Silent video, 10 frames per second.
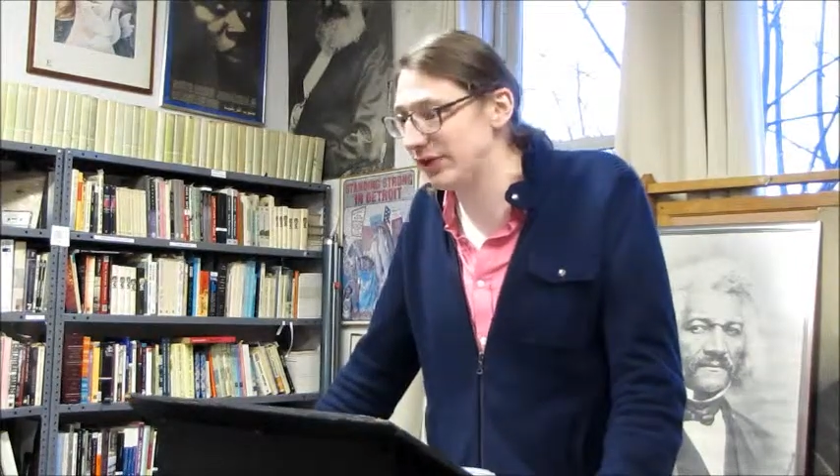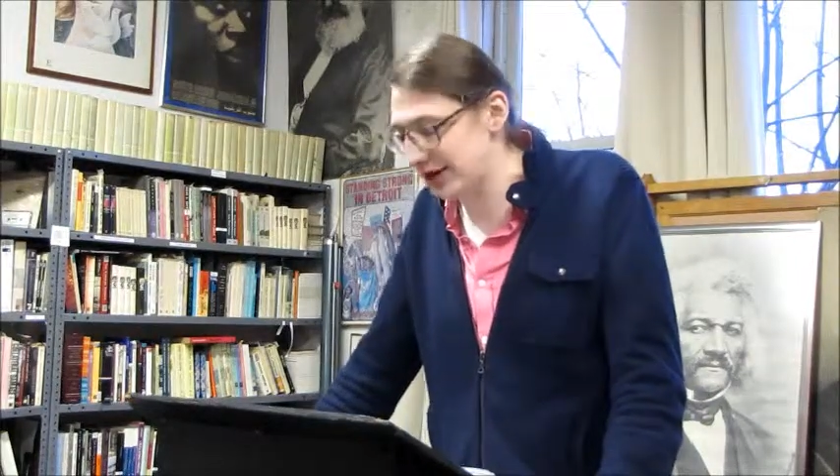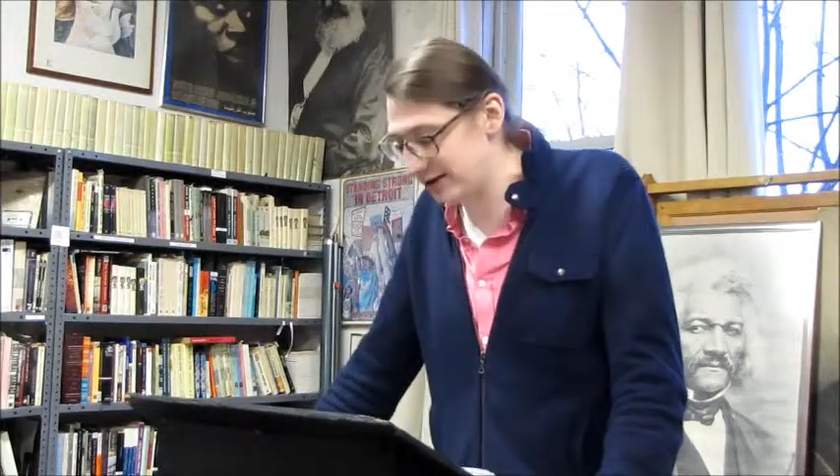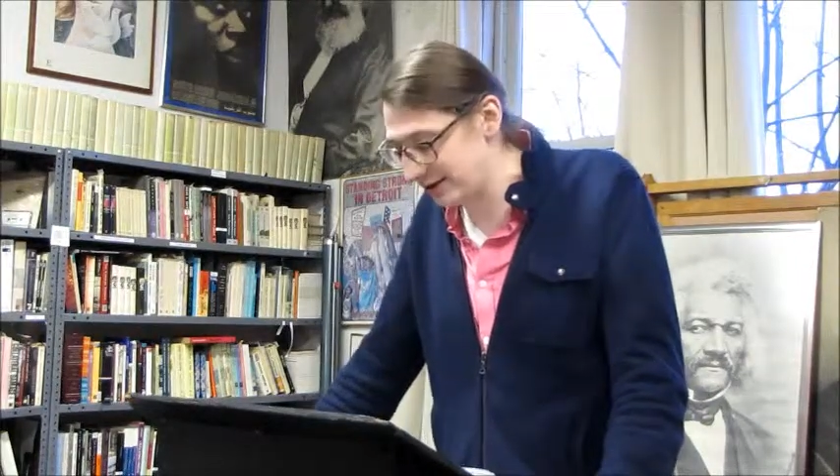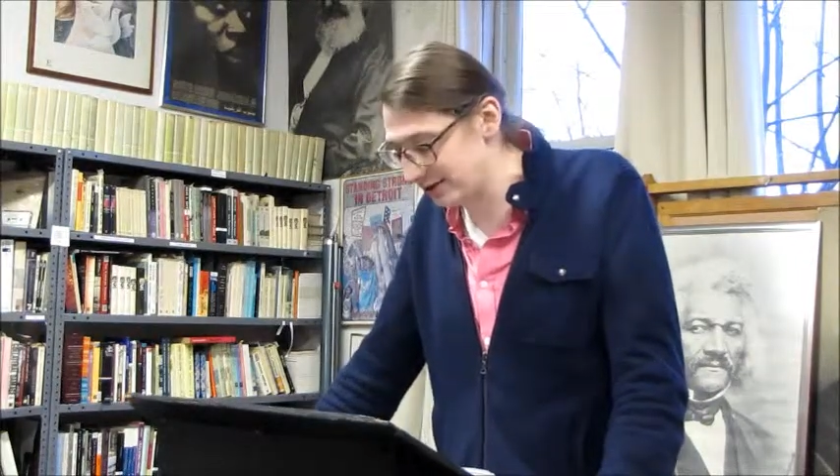
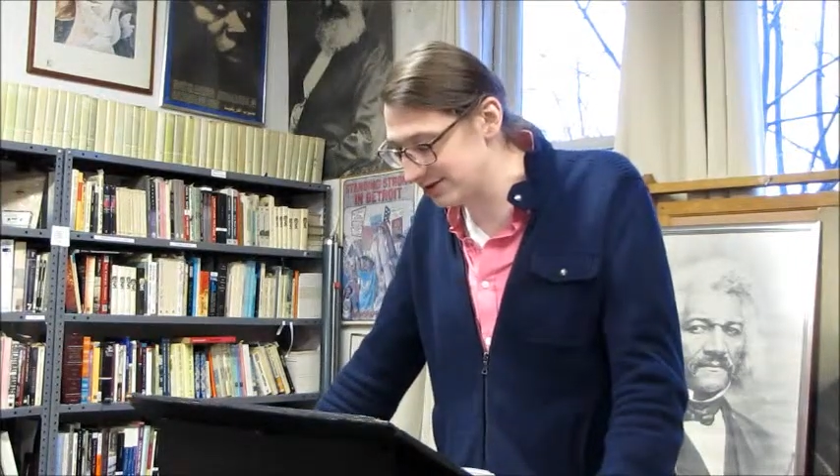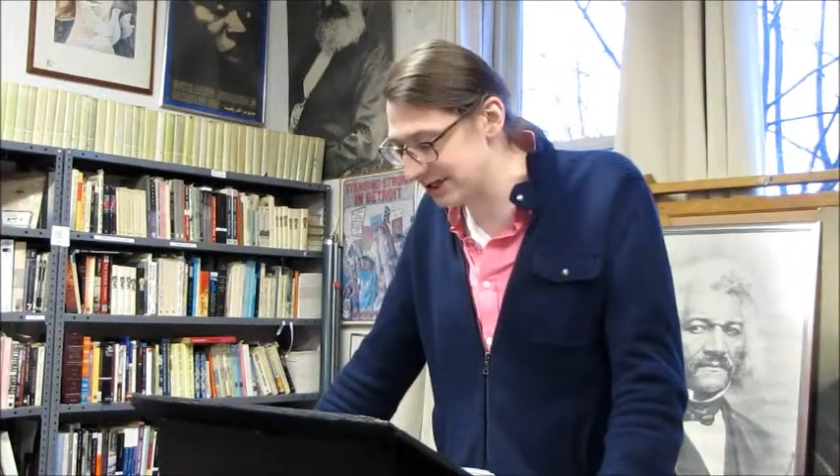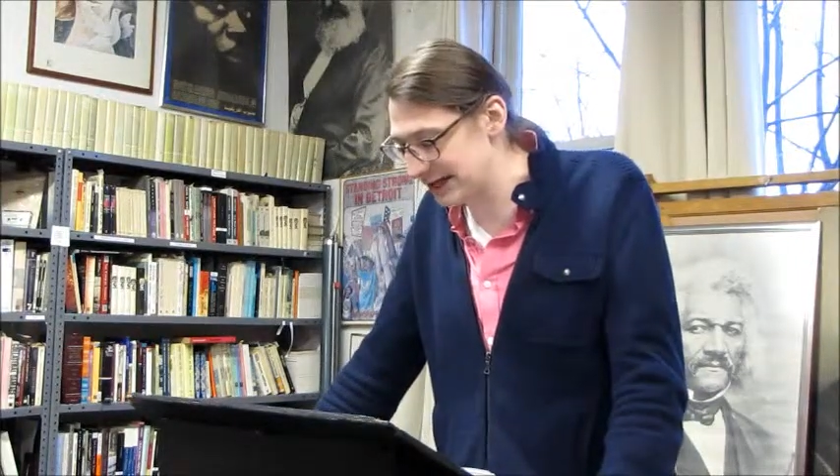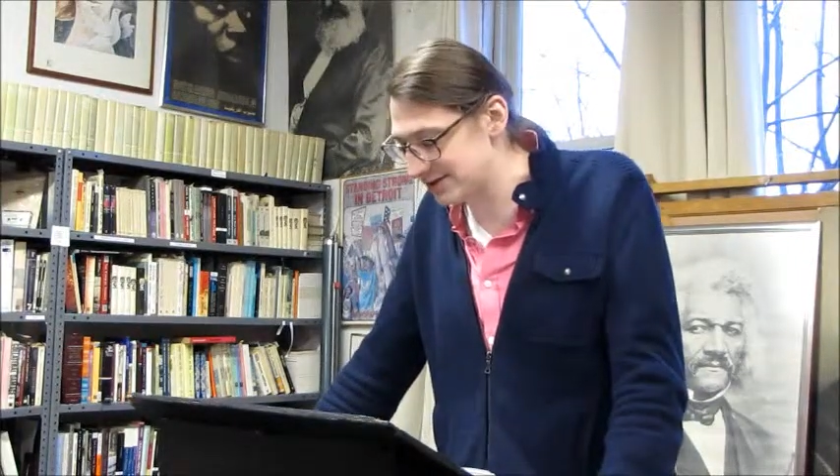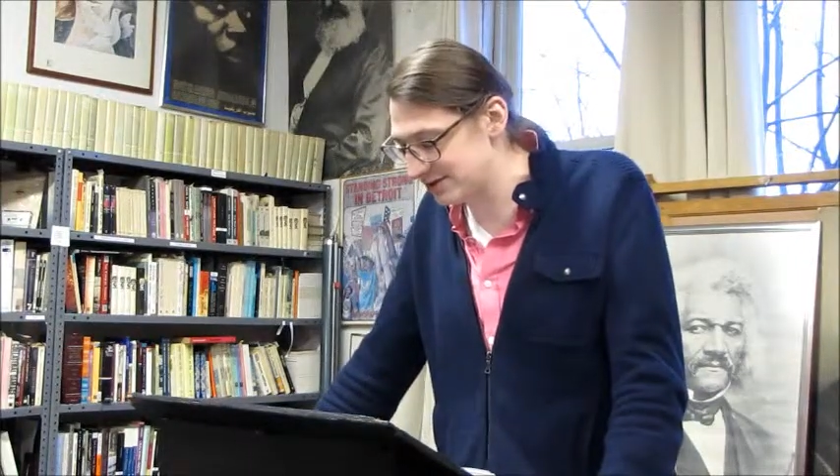that
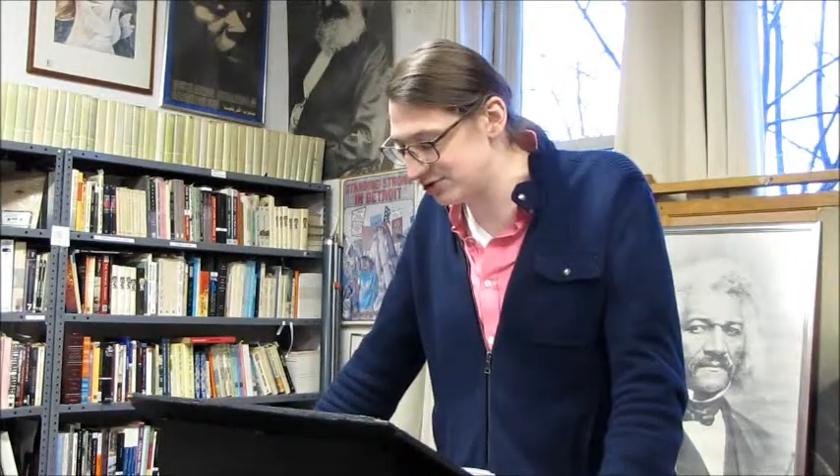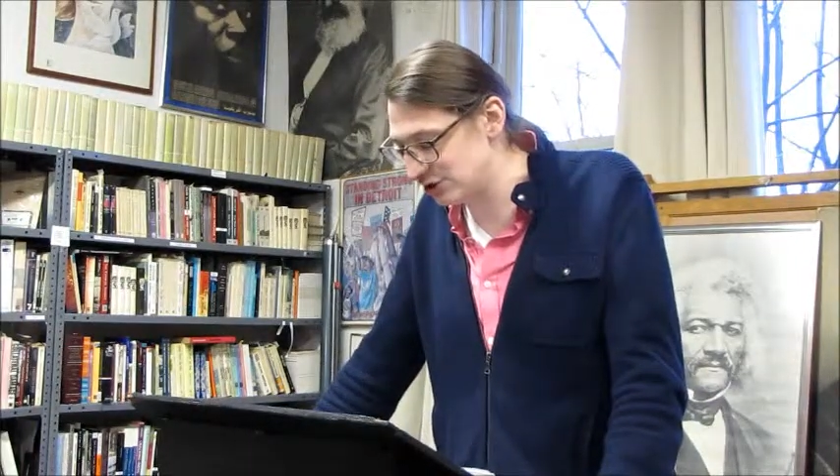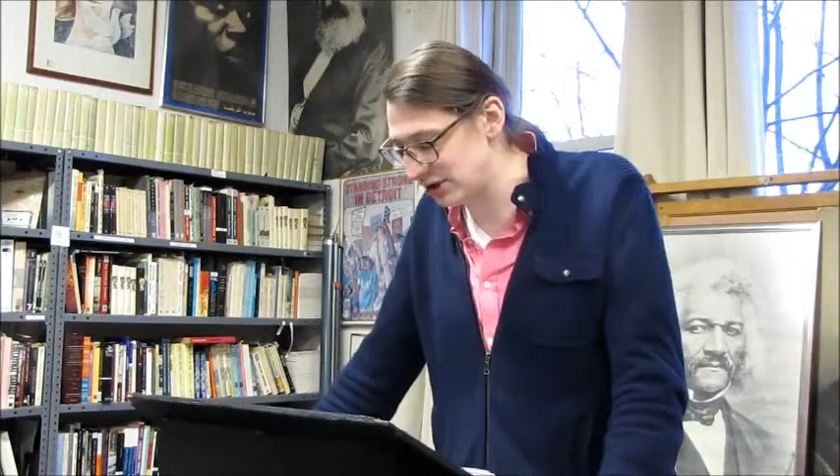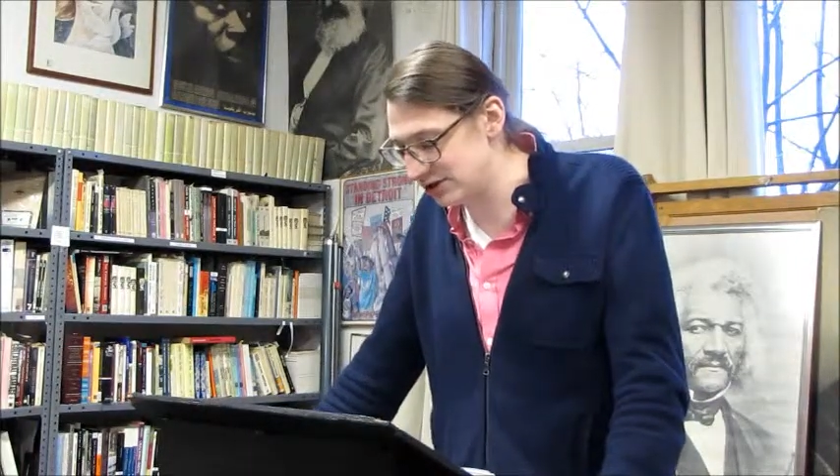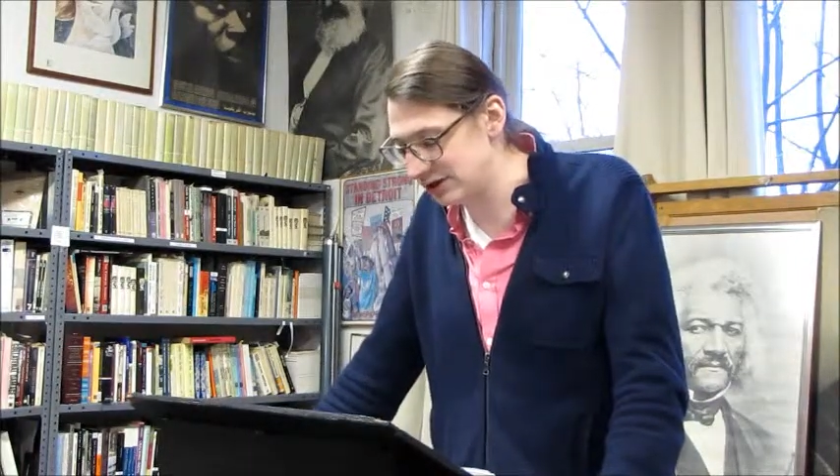Anglo-Saxonist
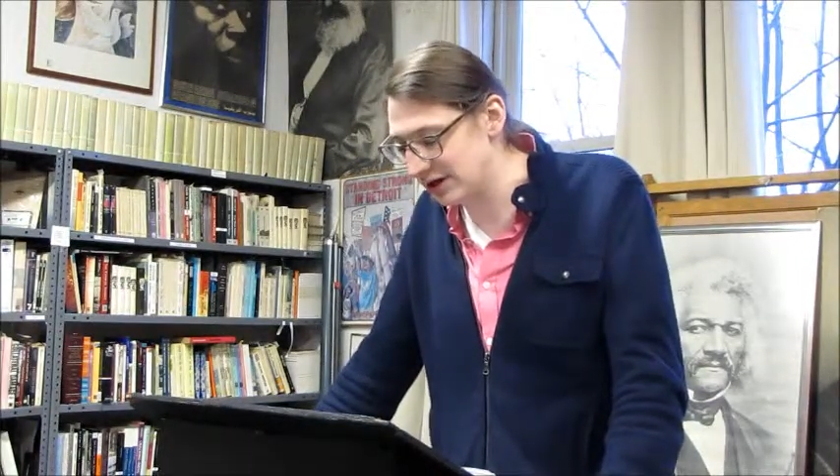John D.